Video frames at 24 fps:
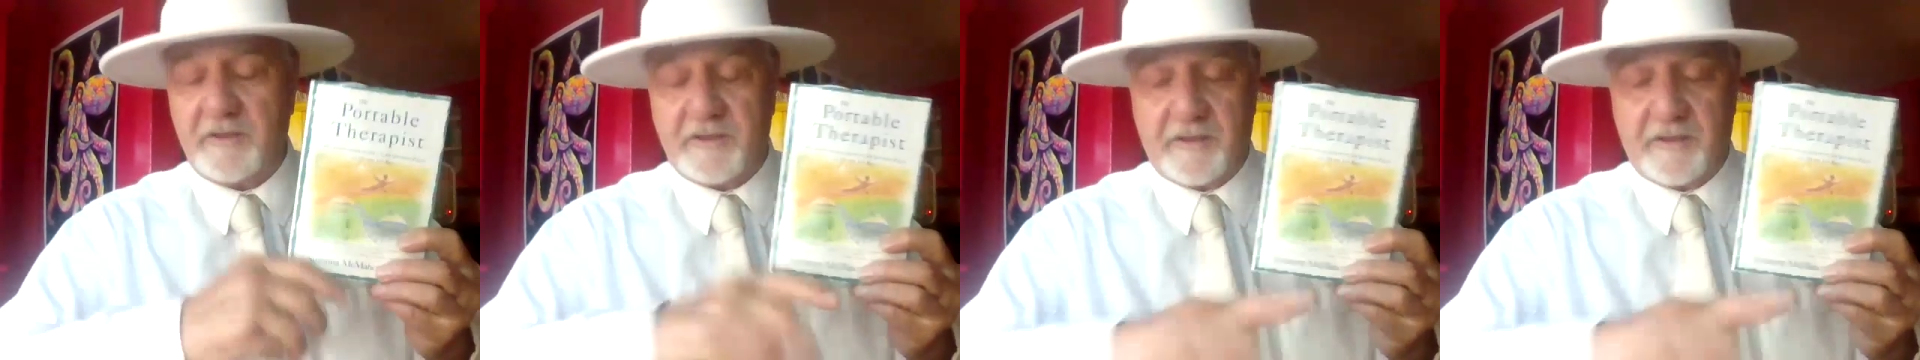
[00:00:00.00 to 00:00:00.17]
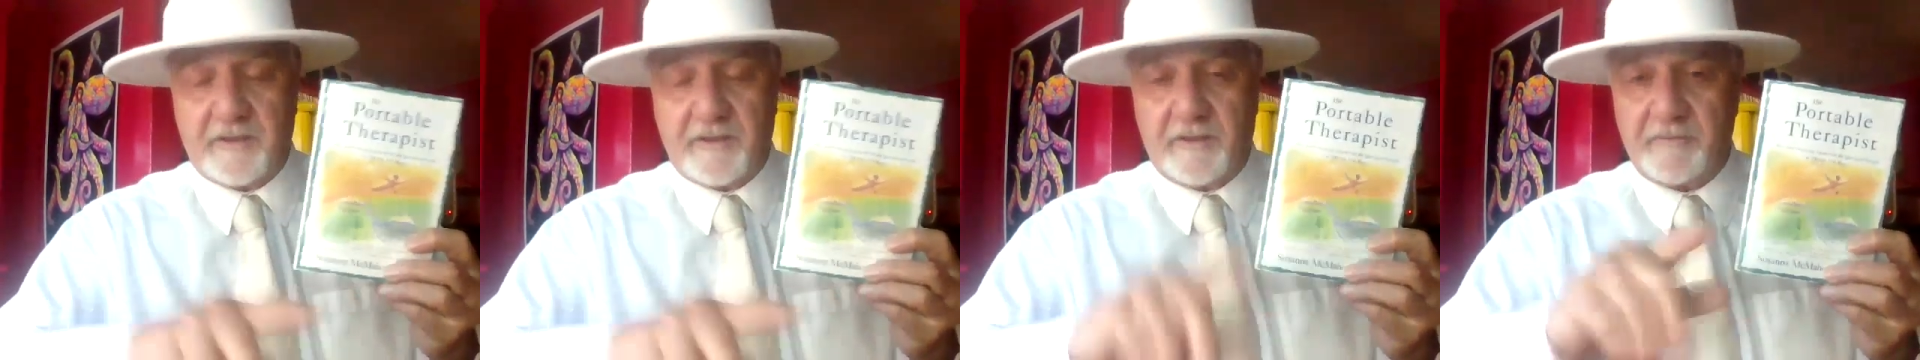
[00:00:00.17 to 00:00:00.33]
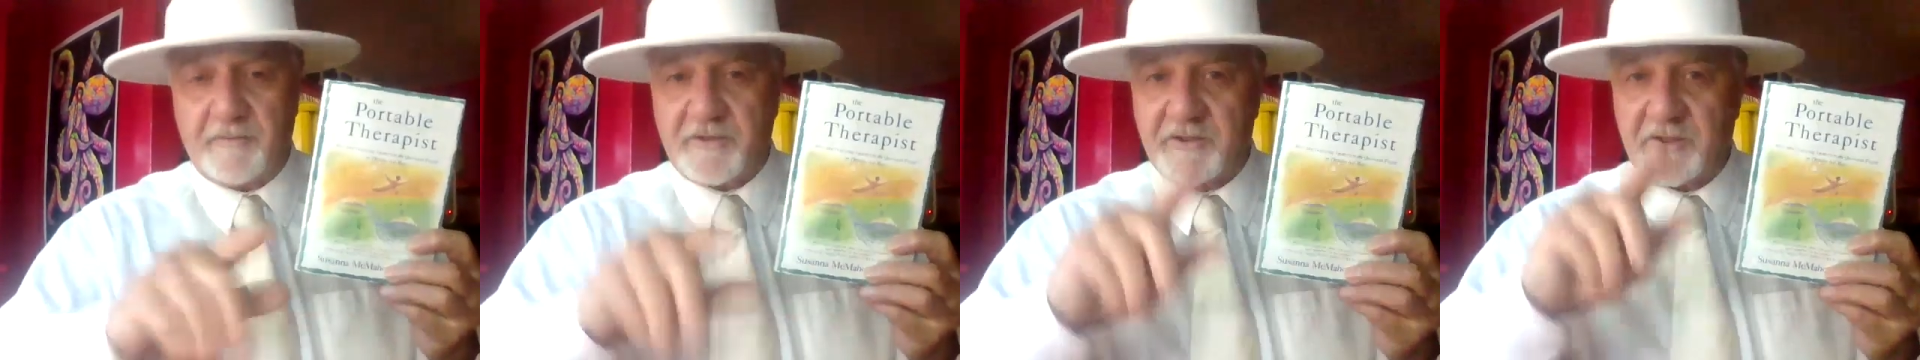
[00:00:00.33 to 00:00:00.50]
to
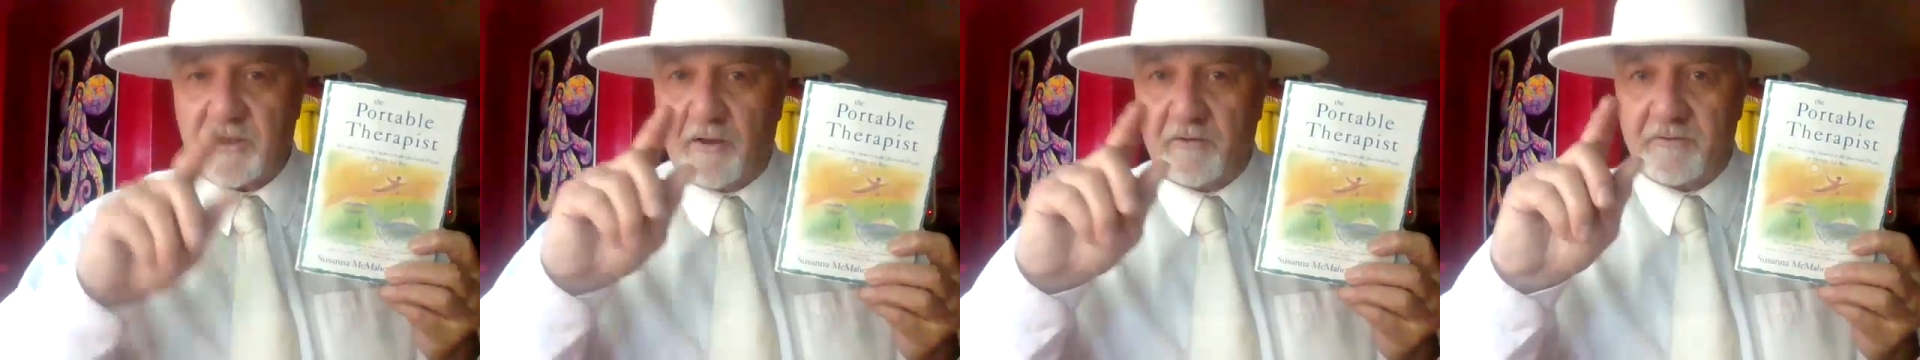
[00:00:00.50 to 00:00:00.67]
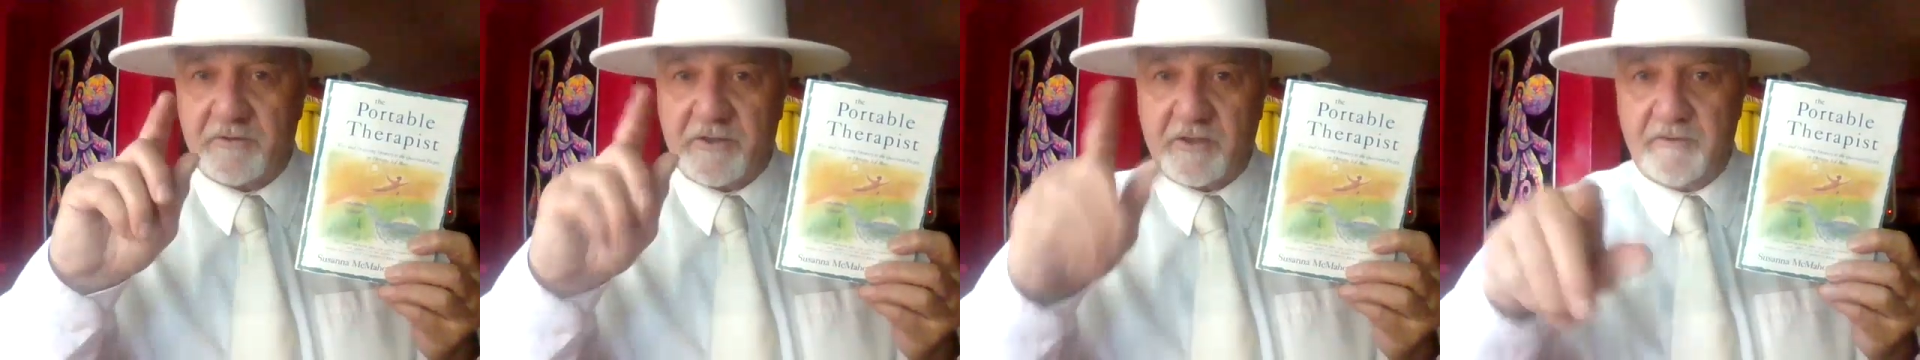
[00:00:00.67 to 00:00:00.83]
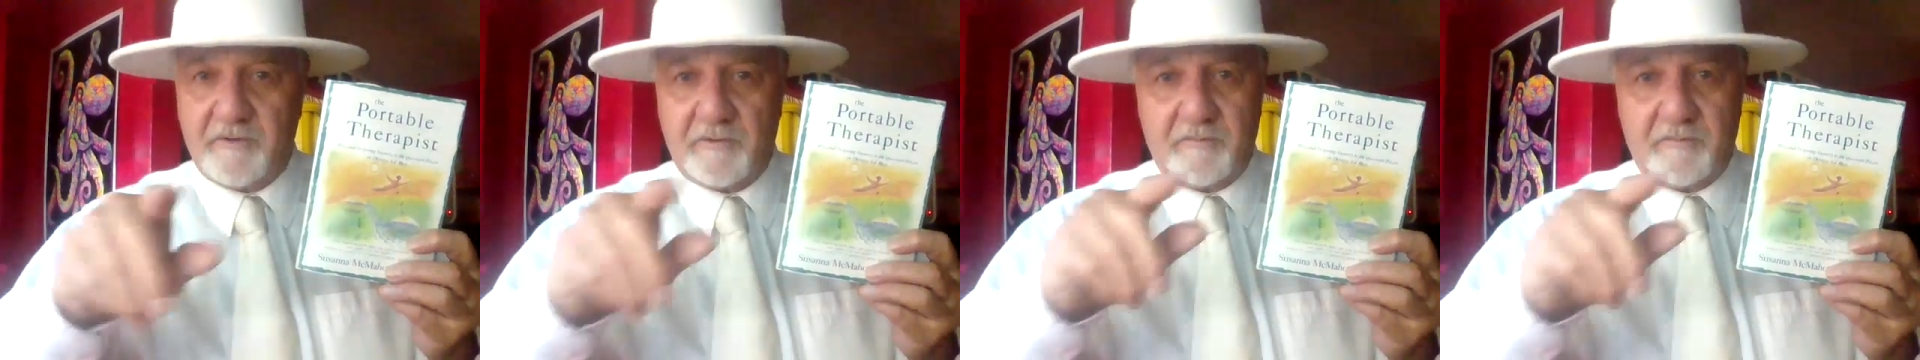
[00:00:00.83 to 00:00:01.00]

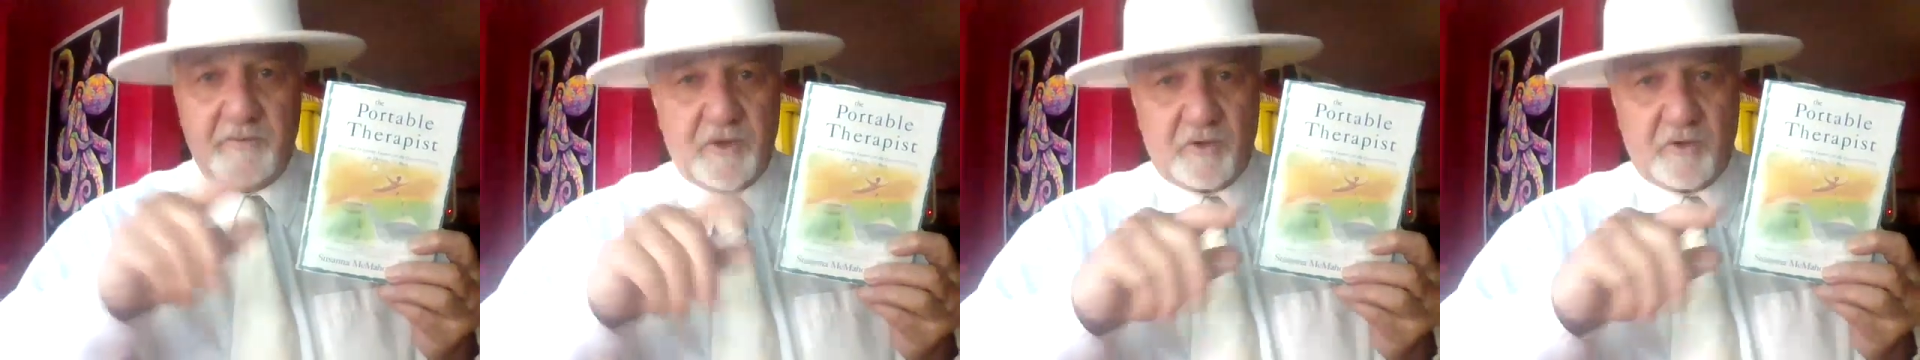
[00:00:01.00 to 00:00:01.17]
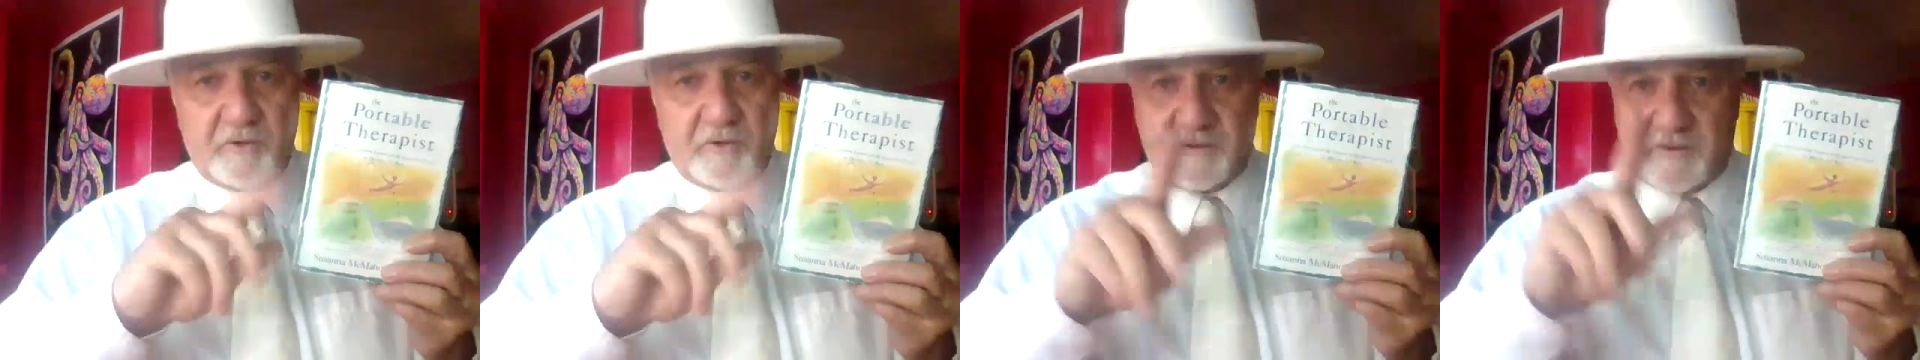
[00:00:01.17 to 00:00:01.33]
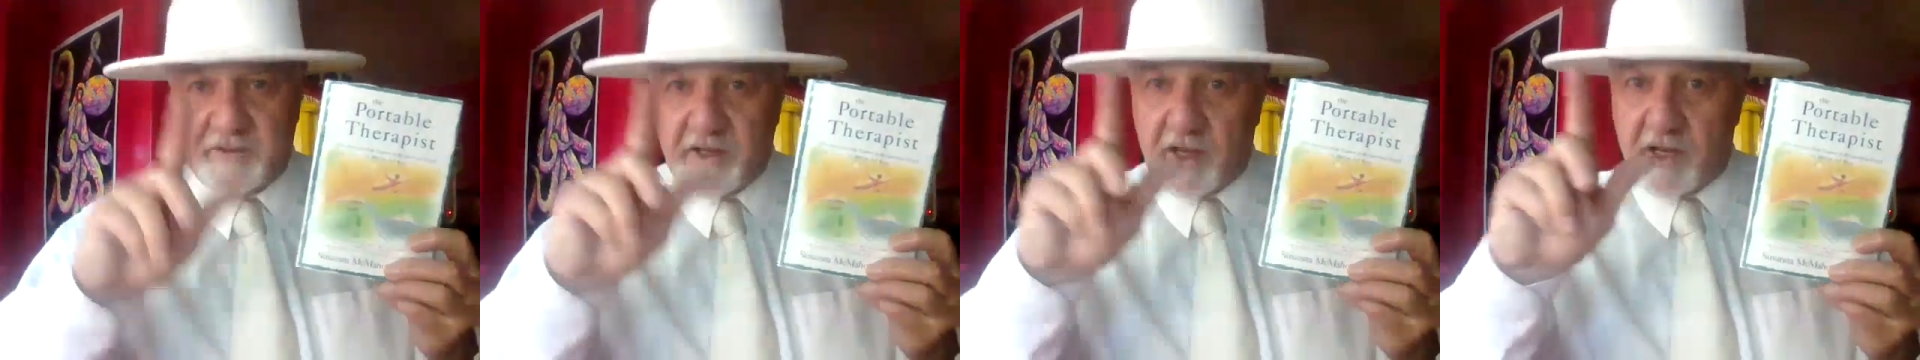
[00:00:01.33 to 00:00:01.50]
themselves in the mirror
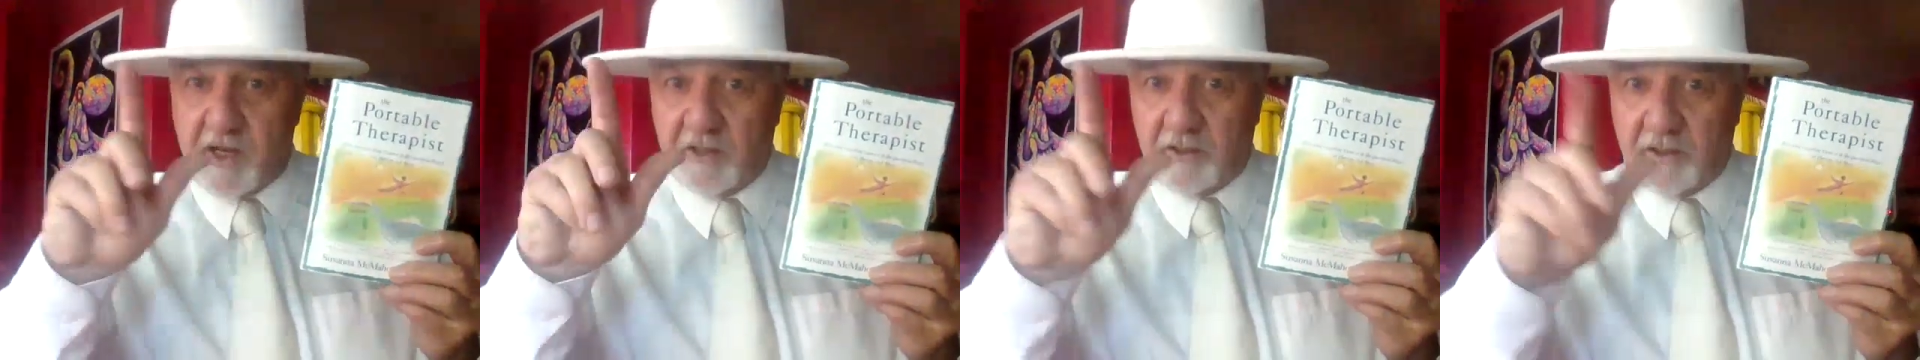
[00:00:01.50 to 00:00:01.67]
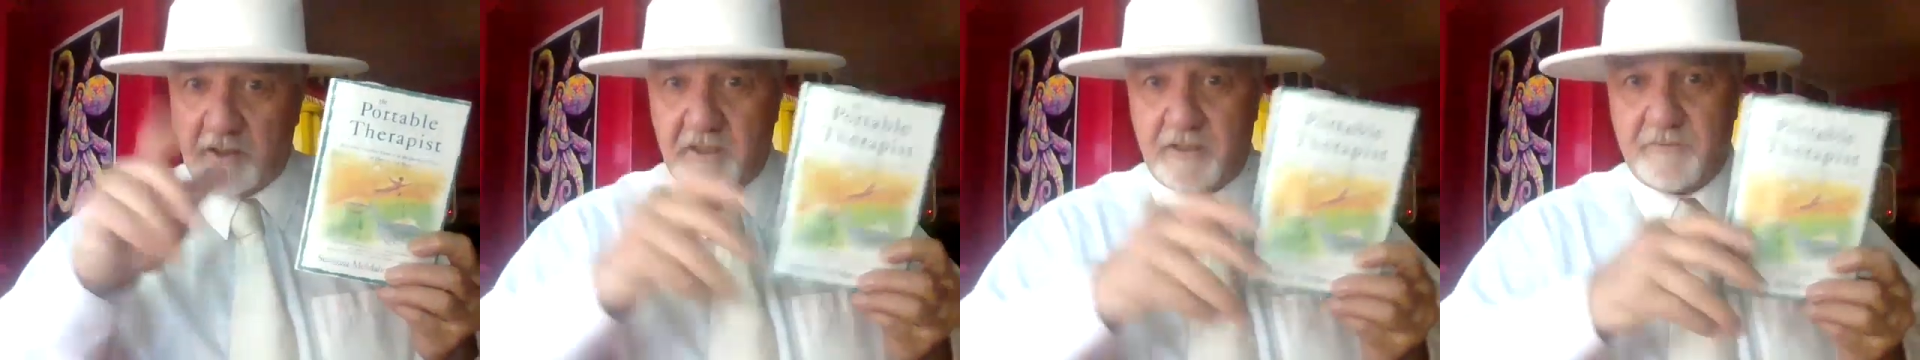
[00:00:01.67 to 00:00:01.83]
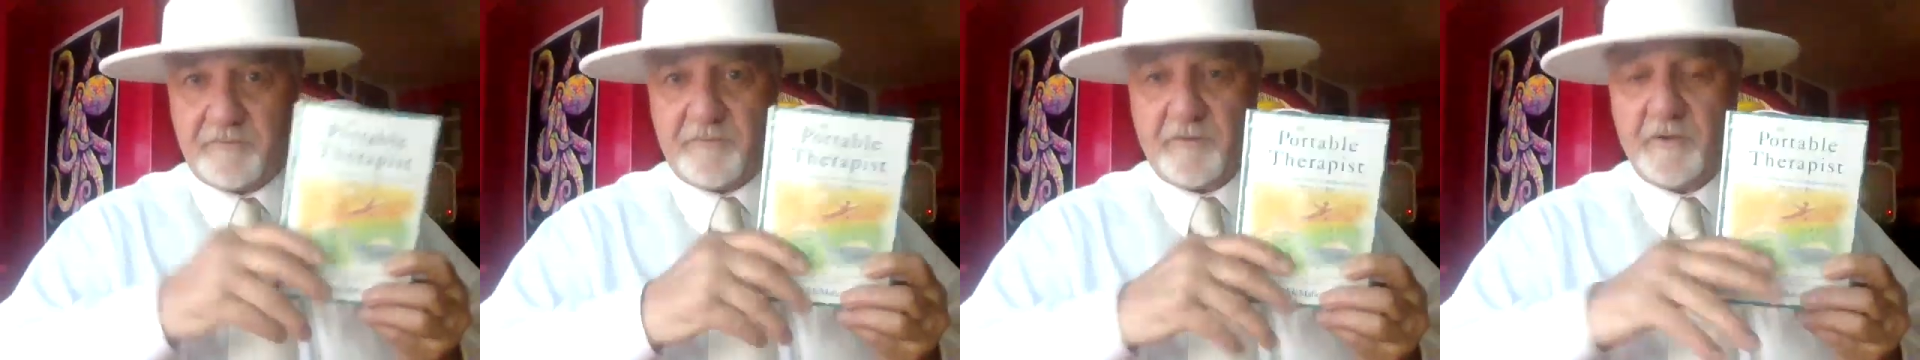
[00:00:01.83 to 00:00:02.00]

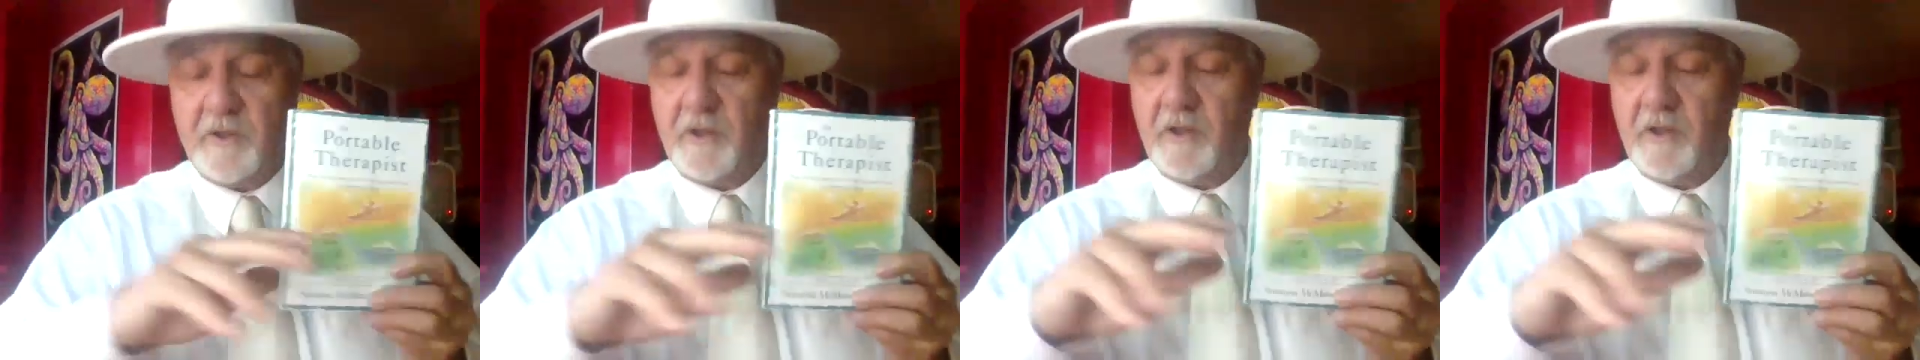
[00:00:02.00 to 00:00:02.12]
daily